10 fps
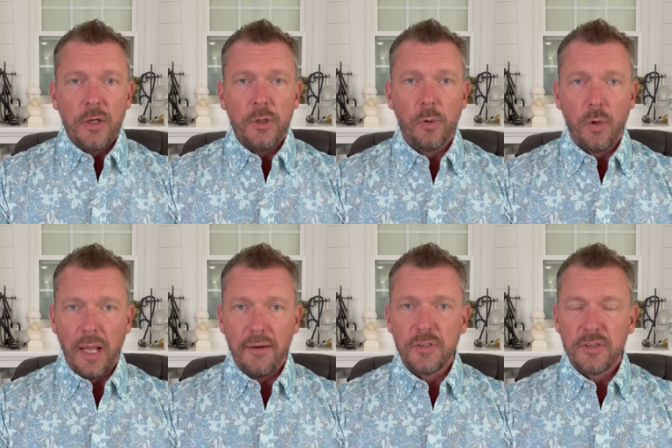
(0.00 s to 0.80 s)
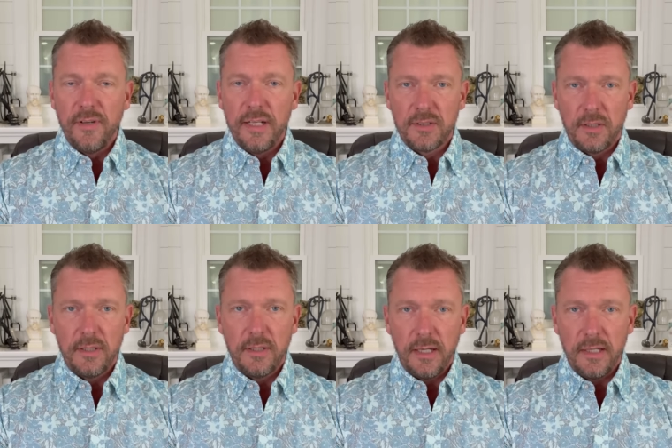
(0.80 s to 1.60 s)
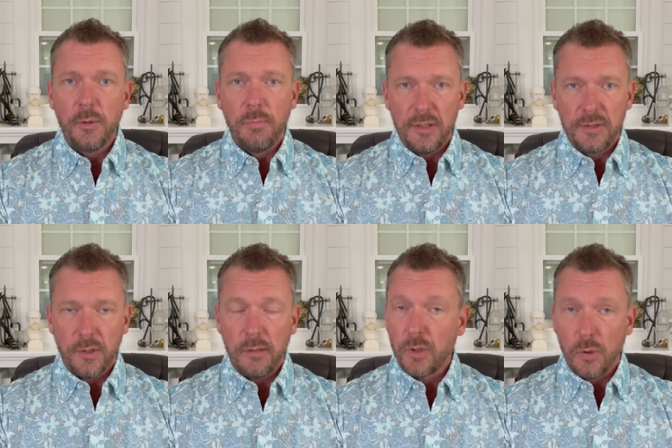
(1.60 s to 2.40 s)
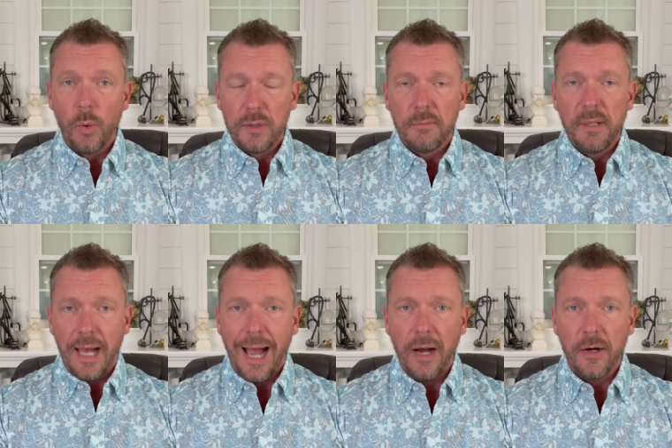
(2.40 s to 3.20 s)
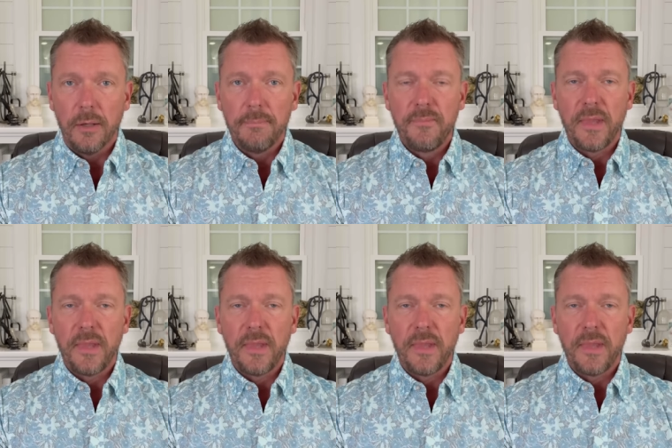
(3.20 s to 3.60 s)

your levels of insulin in your bloodstream are going to be higher.